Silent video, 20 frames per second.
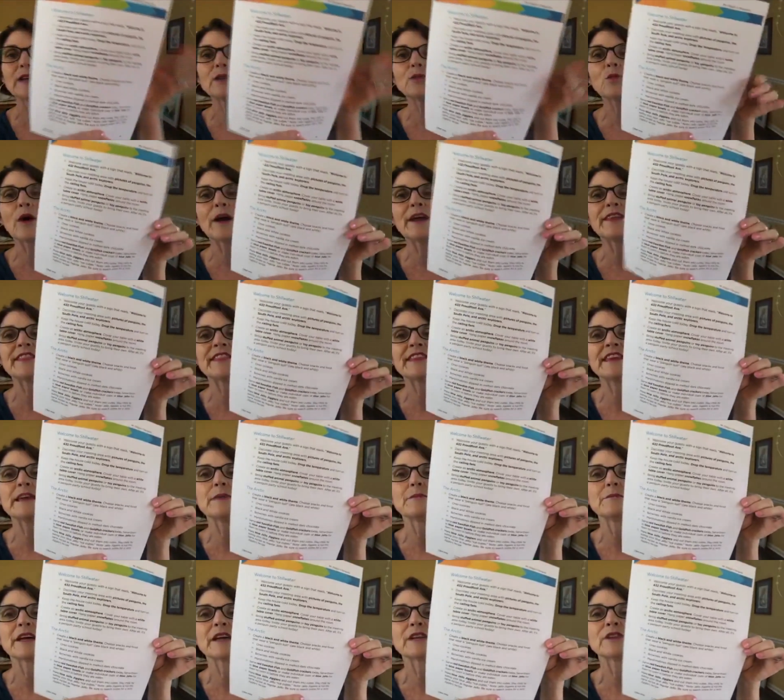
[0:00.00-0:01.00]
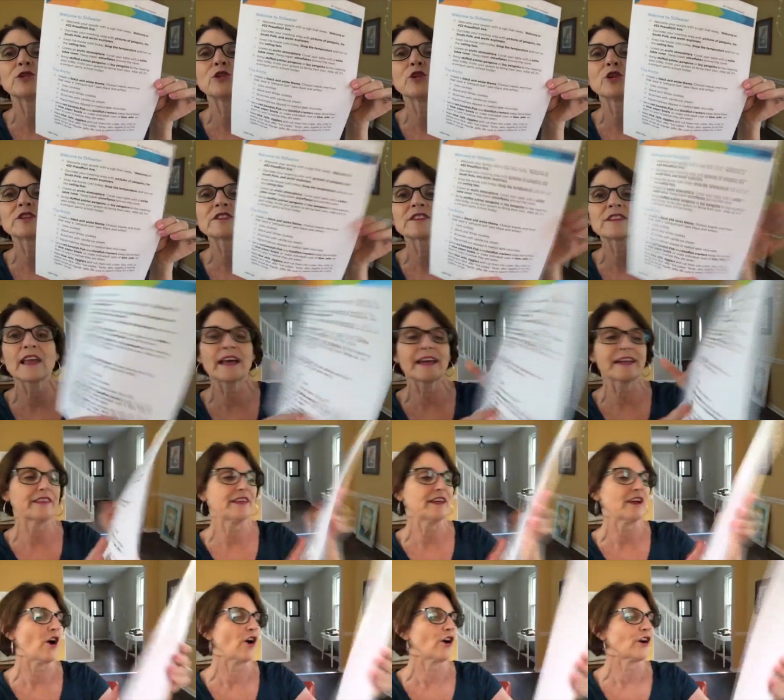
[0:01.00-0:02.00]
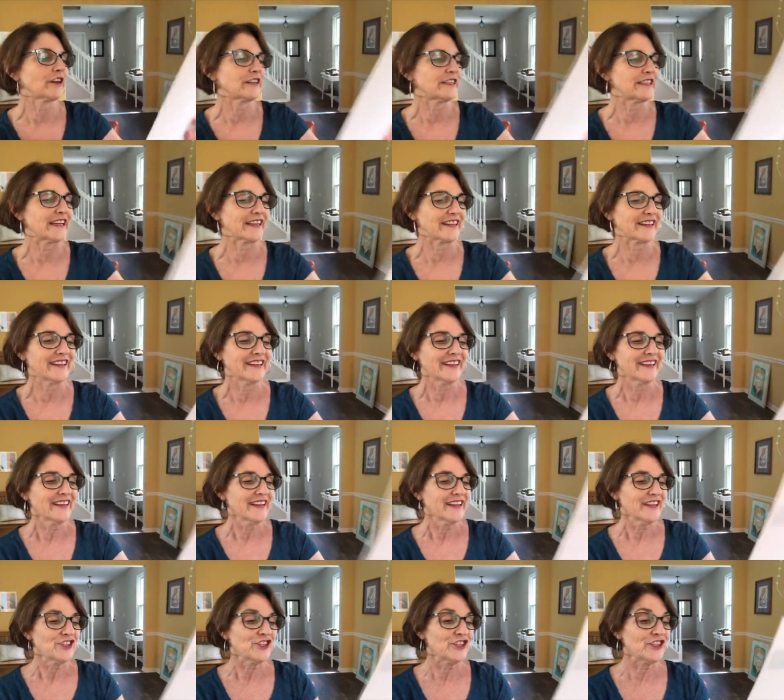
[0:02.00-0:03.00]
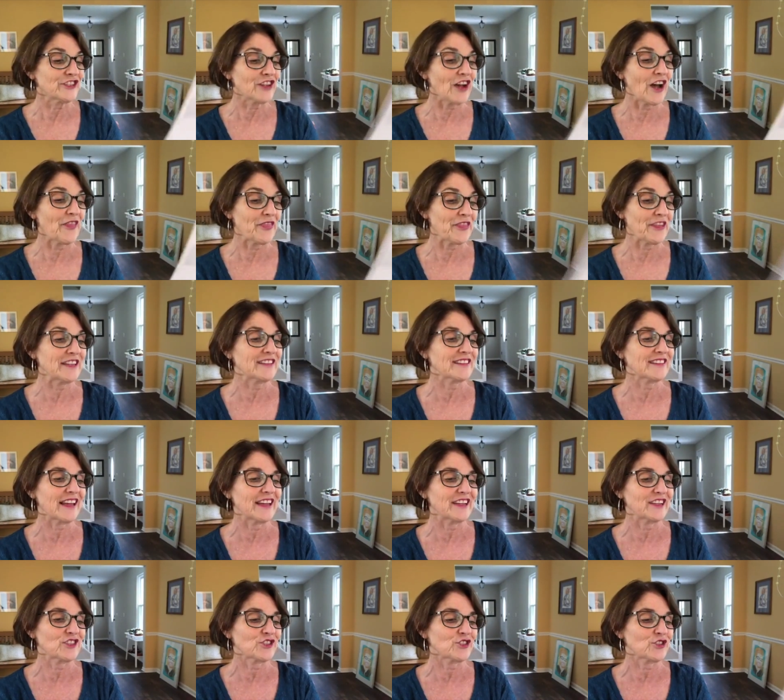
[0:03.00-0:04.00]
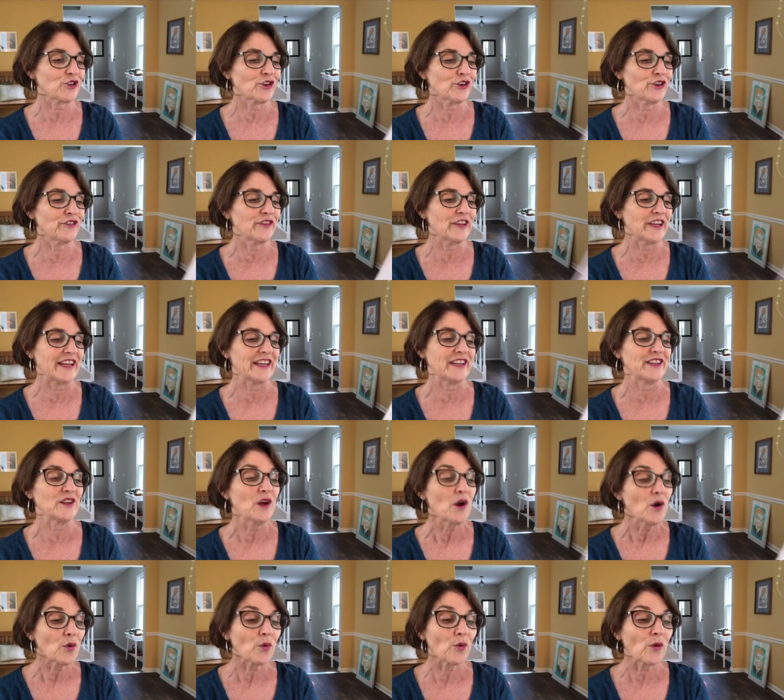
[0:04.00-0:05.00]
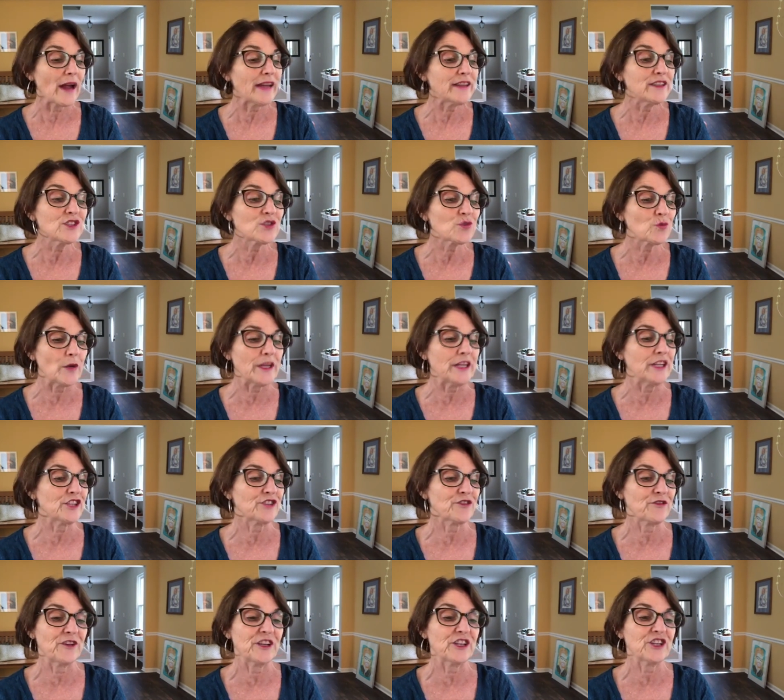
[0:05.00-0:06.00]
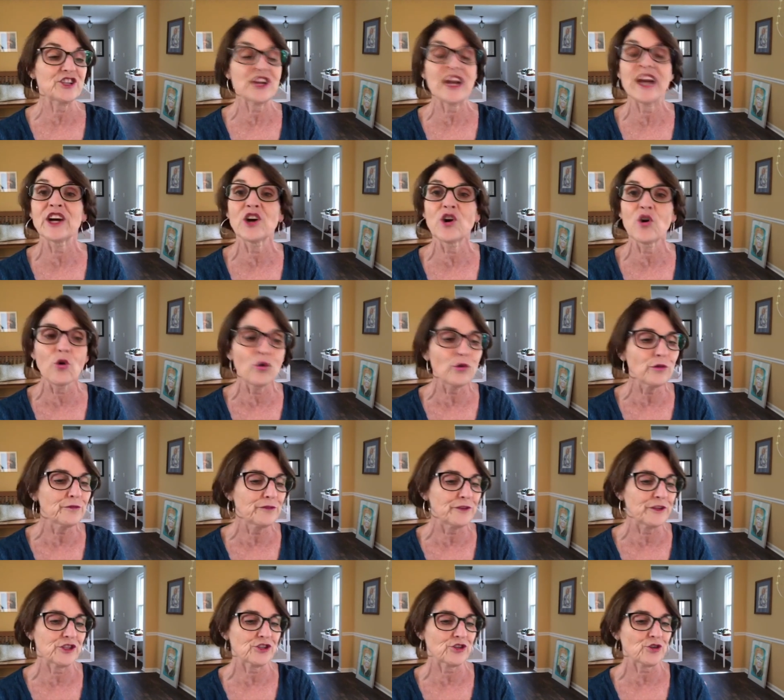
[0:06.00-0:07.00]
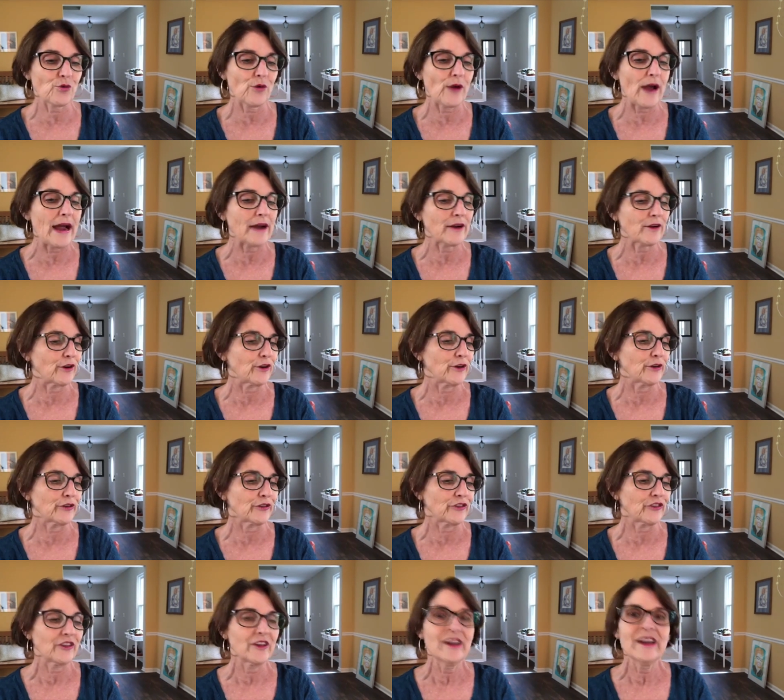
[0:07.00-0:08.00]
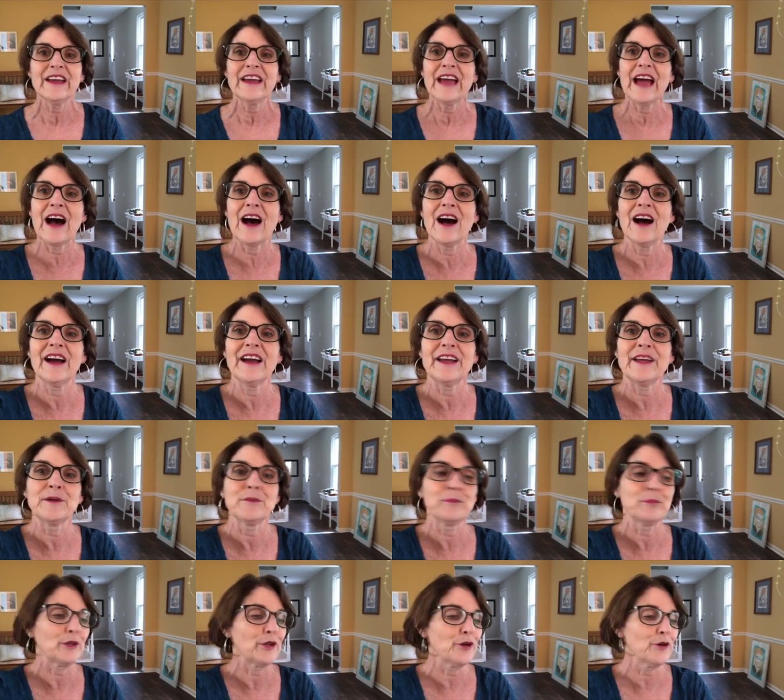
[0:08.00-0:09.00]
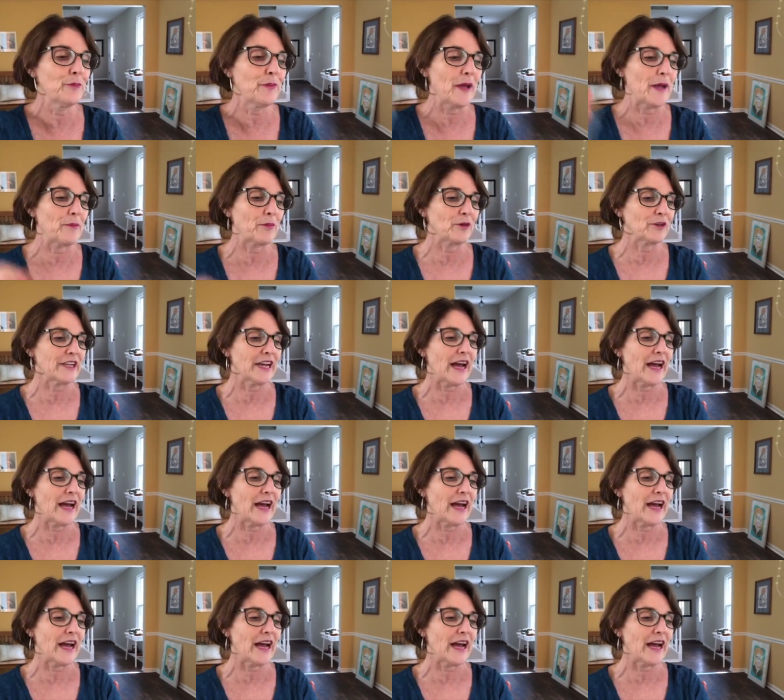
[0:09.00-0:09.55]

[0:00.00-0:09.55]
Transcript: and white theme that looks like the Arctic. She's got things like serving red Swedish fish and goldfish crackers in blue paper